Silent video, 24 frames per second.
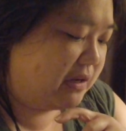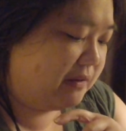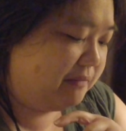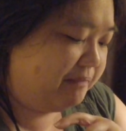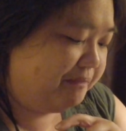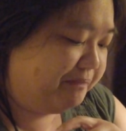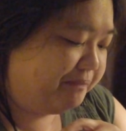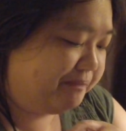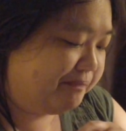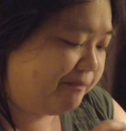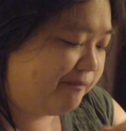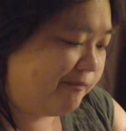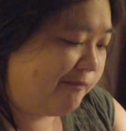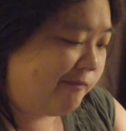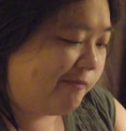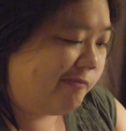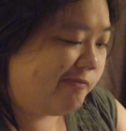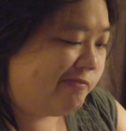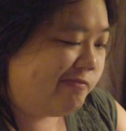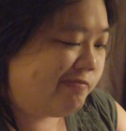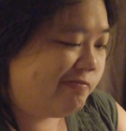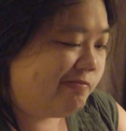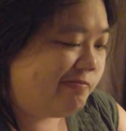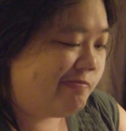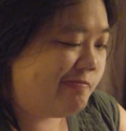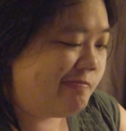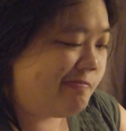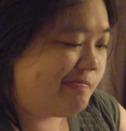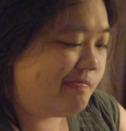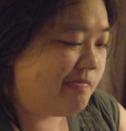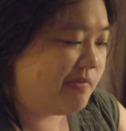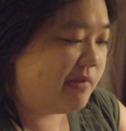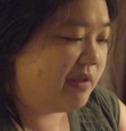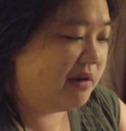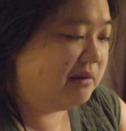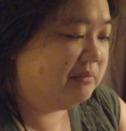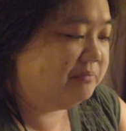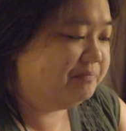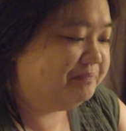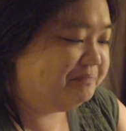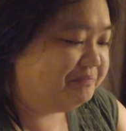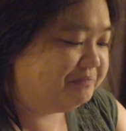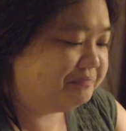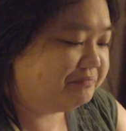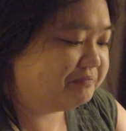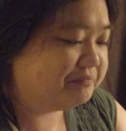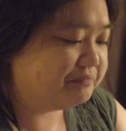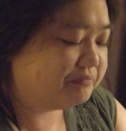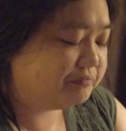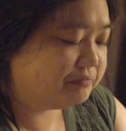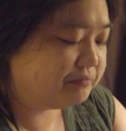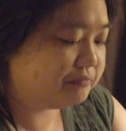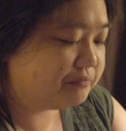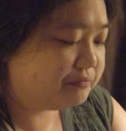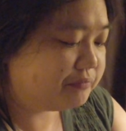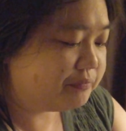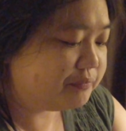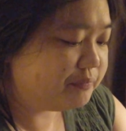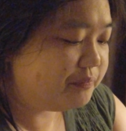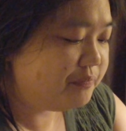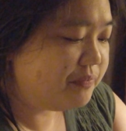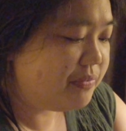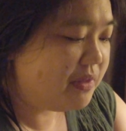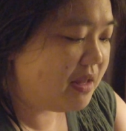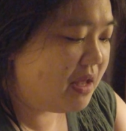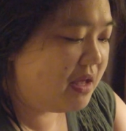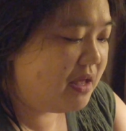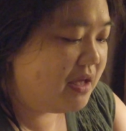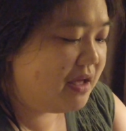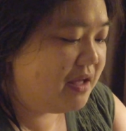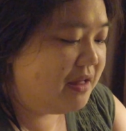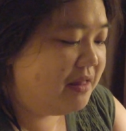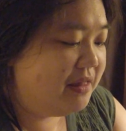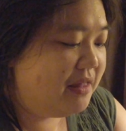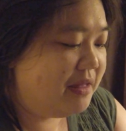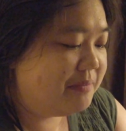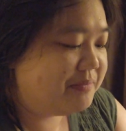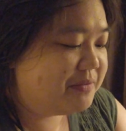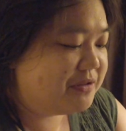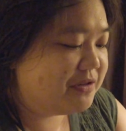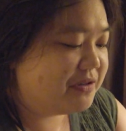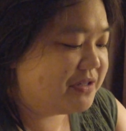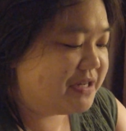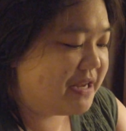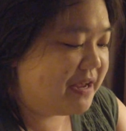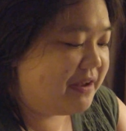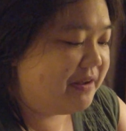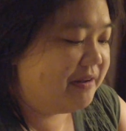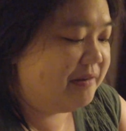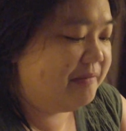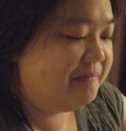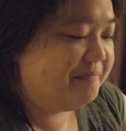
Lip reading: Yeah, so I was confused every time you said that. That actually looks phallic.